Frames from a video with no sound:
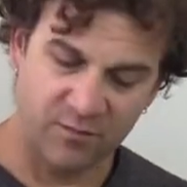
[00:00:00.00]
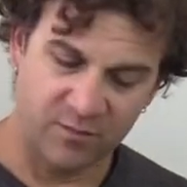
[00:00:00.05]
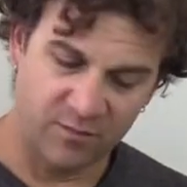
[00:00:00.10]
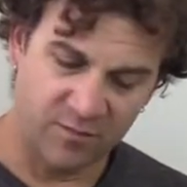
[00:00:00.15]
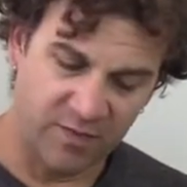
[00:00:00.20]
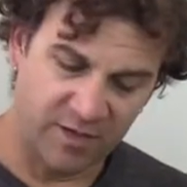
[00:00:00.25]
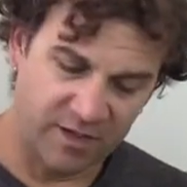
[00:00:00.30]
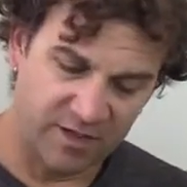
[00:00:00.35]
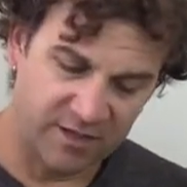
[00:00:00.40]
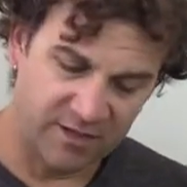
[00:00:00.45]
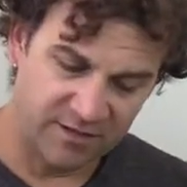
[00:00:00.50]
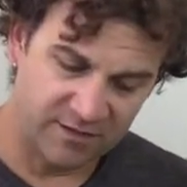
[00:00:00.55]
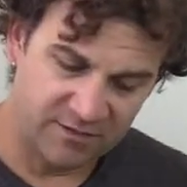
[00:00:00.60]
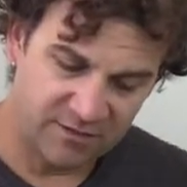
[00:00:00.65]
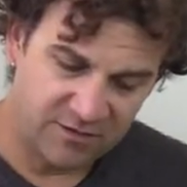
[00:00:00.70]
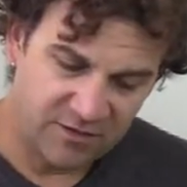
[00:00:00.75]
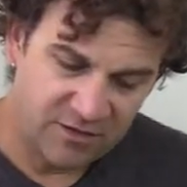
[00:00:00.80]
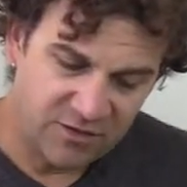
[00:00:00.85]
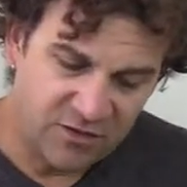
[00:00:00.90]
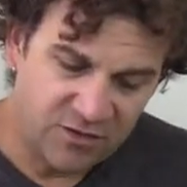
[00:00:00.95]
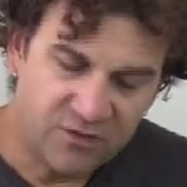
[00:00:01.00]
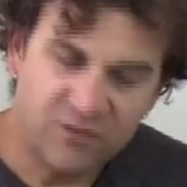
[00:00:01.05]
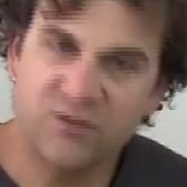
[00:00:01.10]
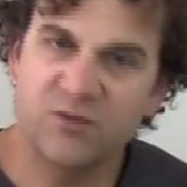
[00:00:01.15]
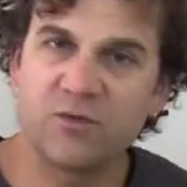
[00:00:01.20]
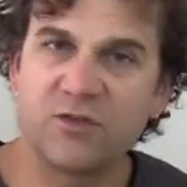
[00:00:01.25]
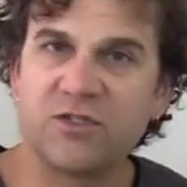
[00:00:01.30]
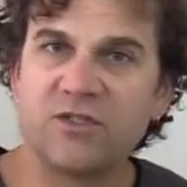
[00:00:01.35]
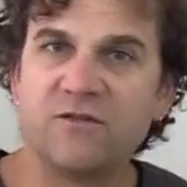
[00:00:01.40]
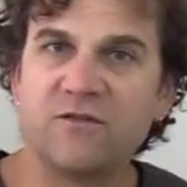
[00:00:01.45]
but
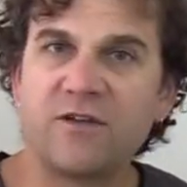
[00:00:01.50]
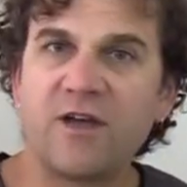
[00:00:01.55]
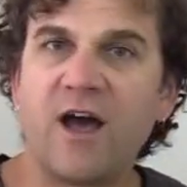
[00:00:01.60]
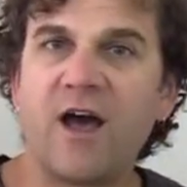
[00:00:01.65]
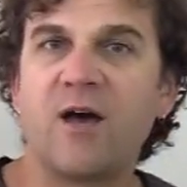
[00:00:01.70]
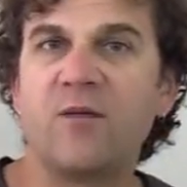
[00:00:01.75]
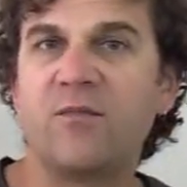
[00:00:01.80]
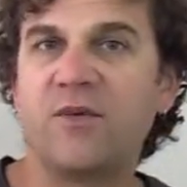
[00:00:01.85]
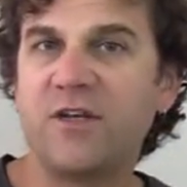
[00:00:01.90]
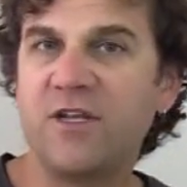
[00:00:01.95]
use what you've got.